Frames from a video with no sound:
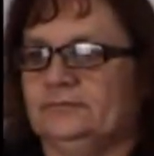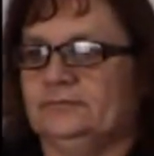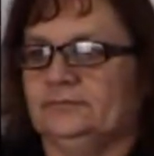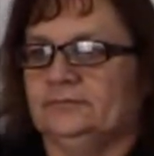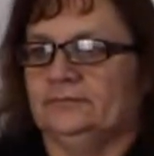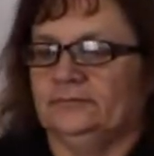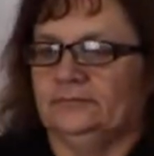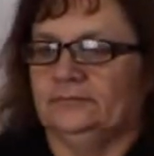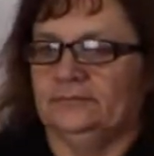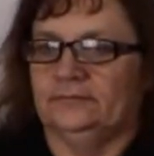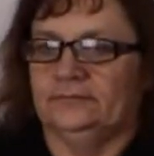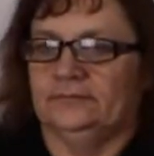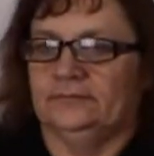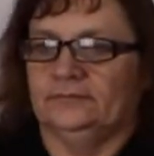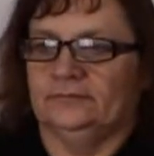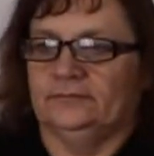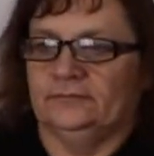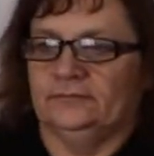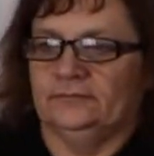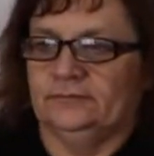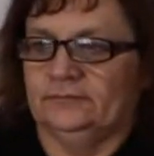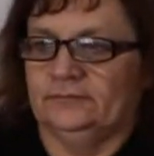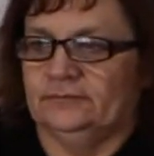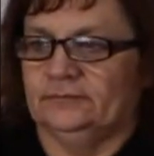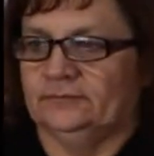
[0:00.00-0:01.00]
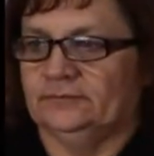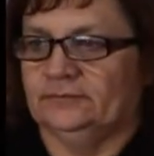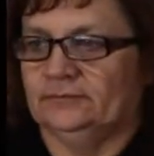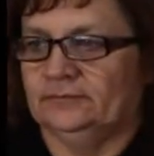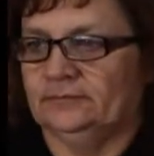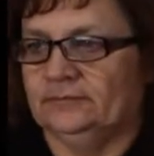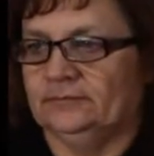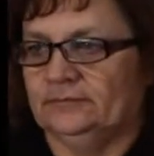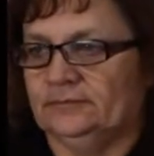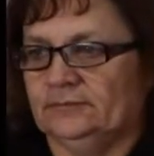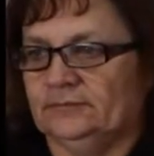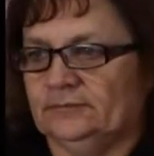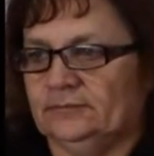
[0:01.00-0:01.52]

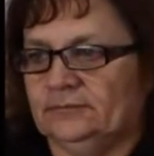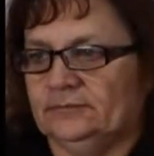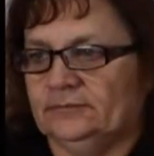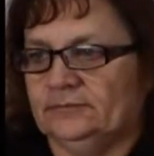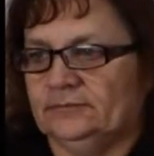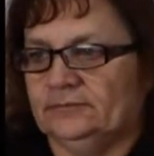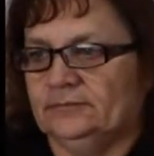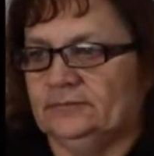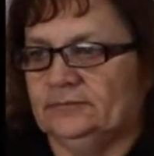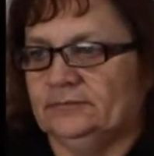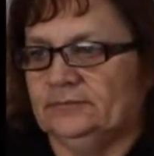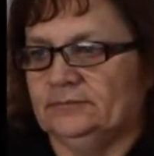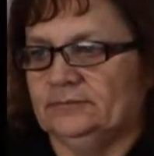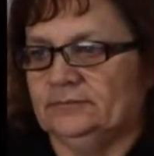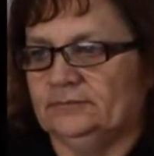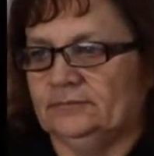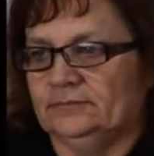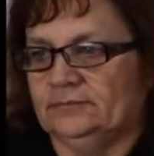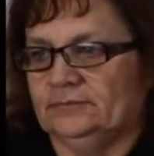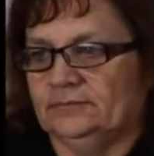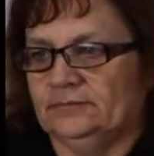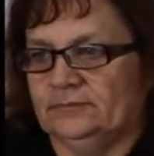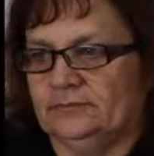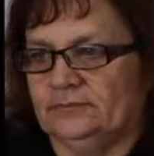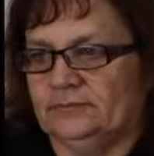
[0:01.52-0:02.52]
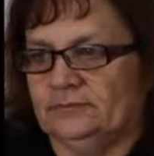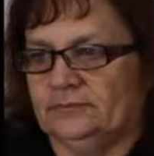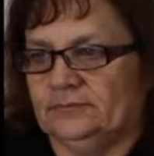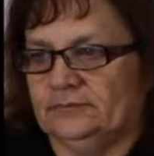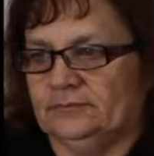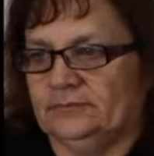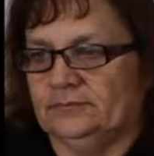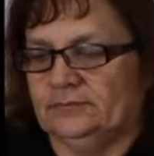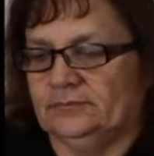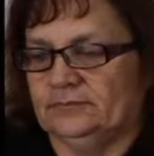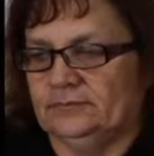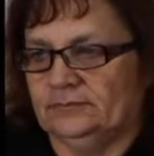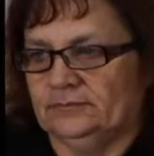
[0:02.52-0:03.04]

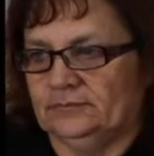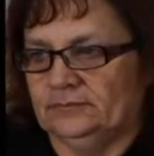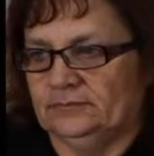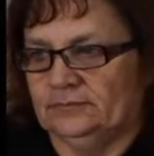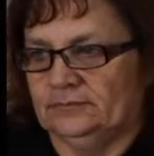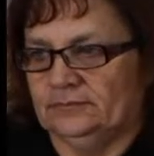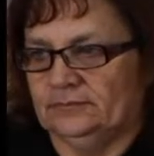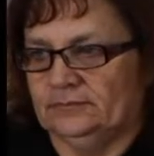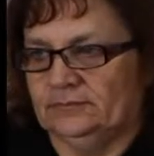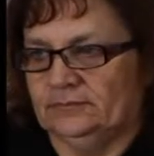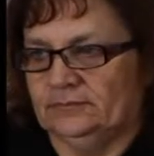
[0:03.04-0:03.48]
The person shown says nothing.